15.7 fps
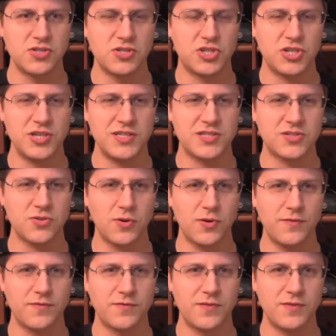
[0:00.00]
she's
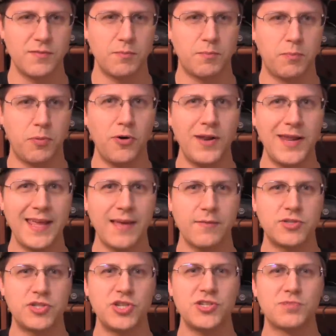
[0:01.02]
putting
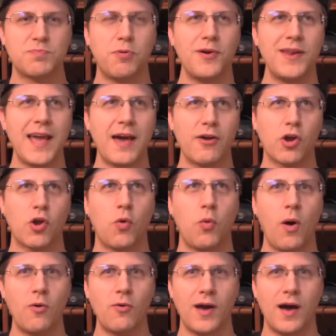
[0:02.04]
out a
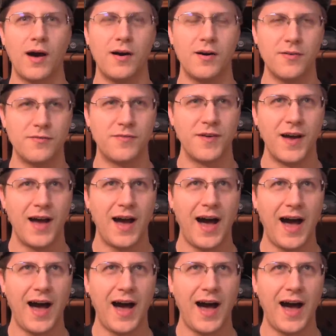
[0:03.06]
quote of,